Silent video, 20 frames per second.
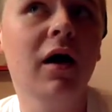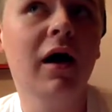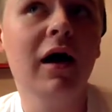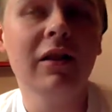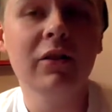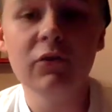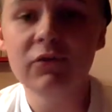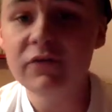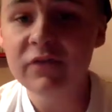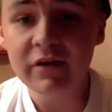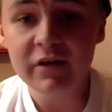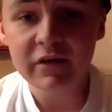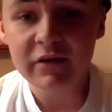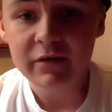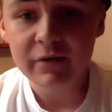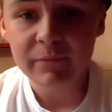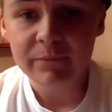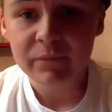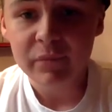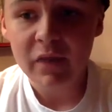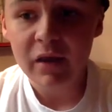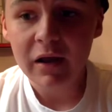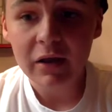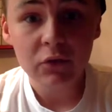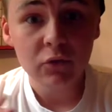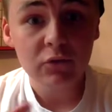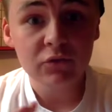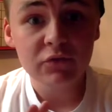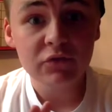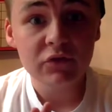I loved it. I
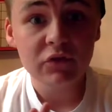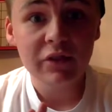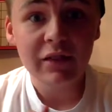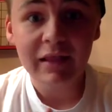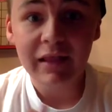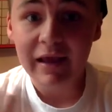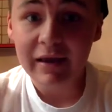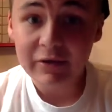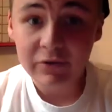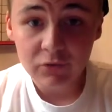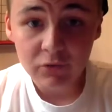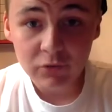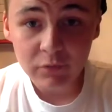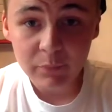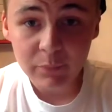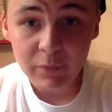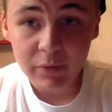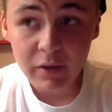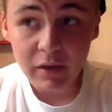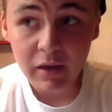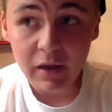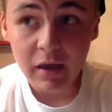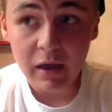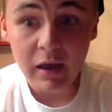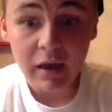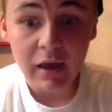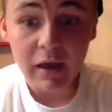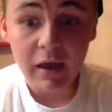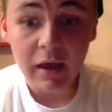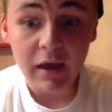loved the lineup.
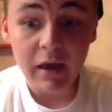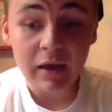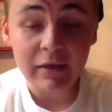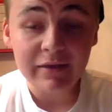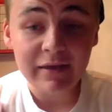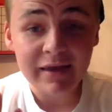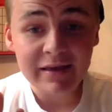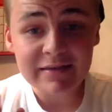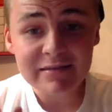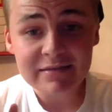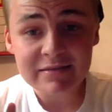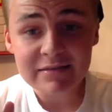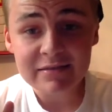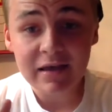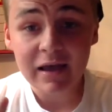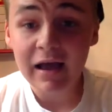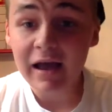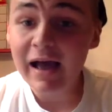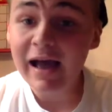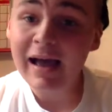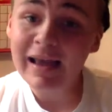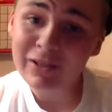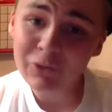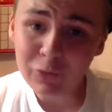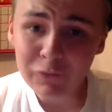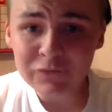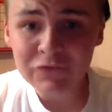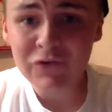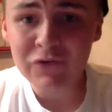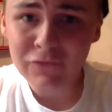Yes, I
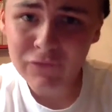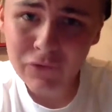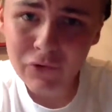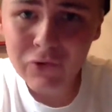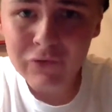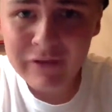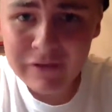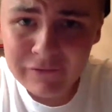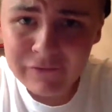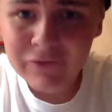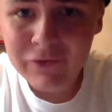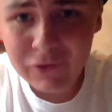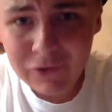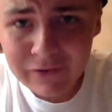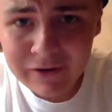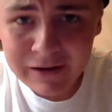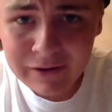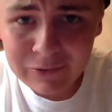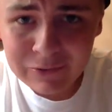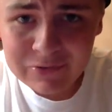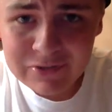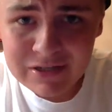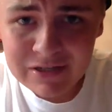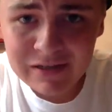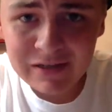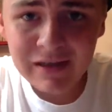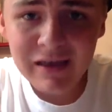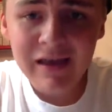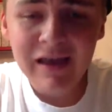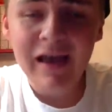loved Four In, Four Out.
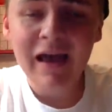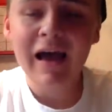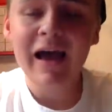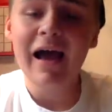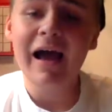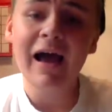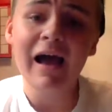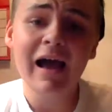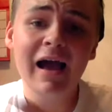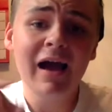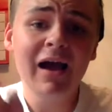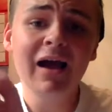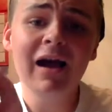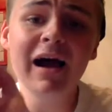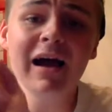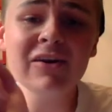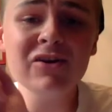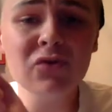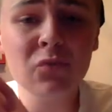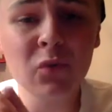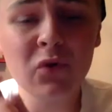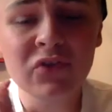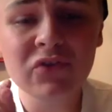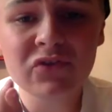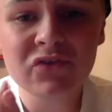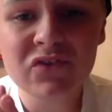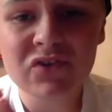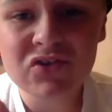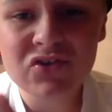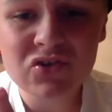I don't
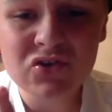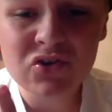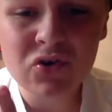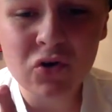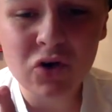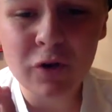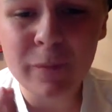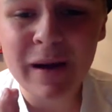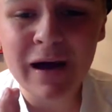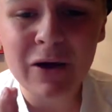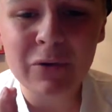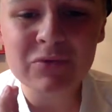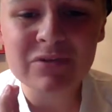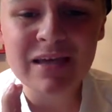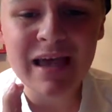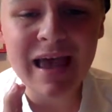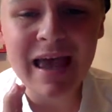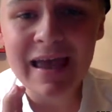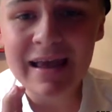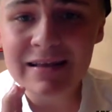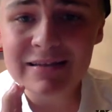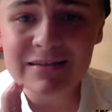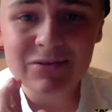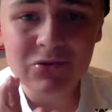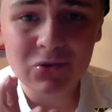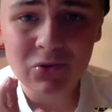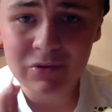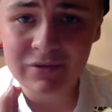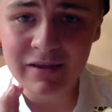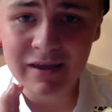want to talk about eggs
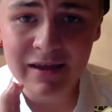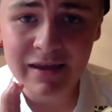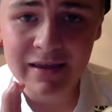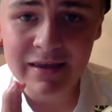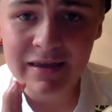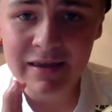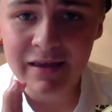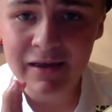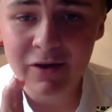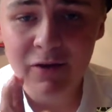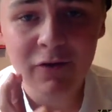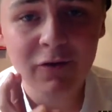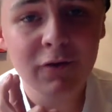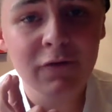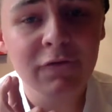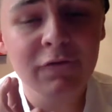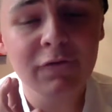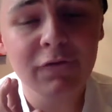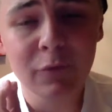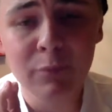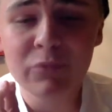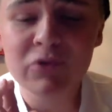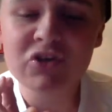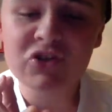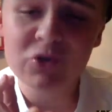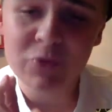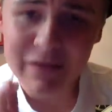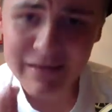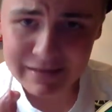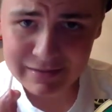all day from the
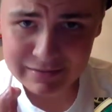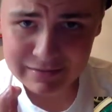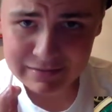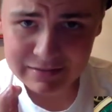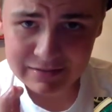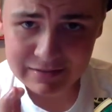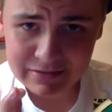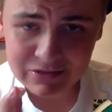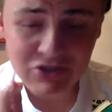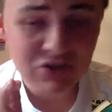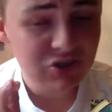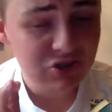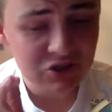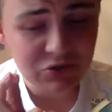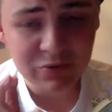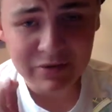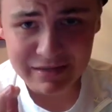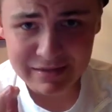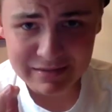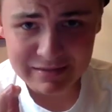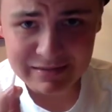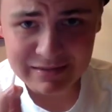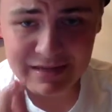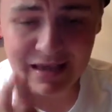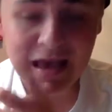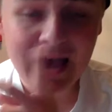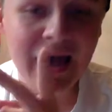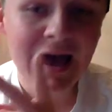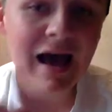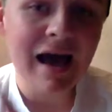twins to the twins.
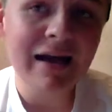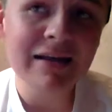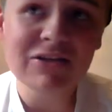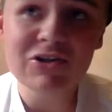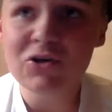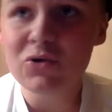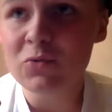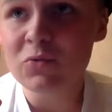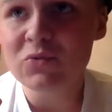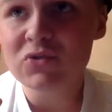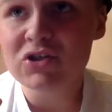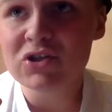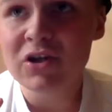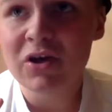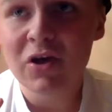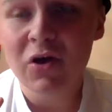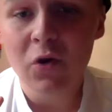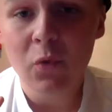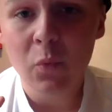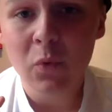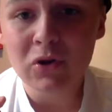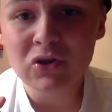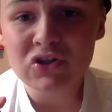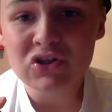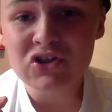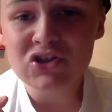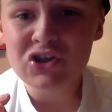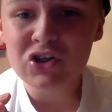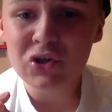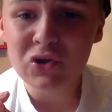I don't
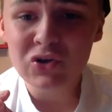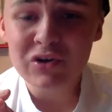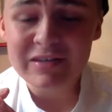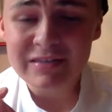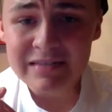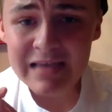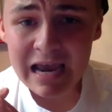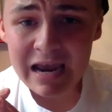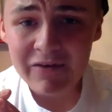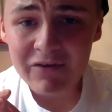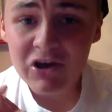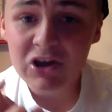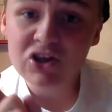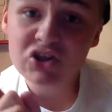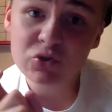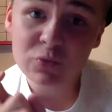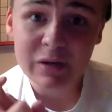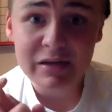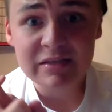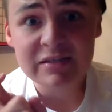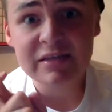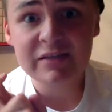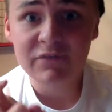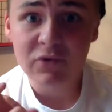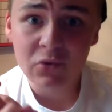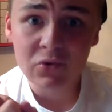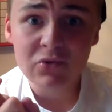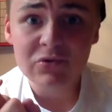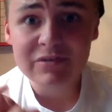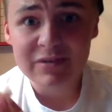want to look at Sarah
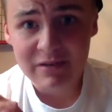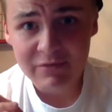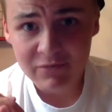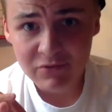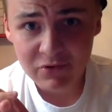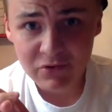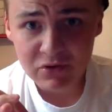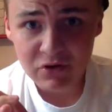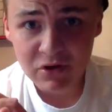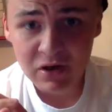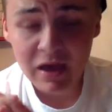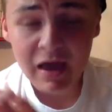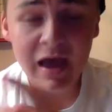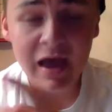24/7.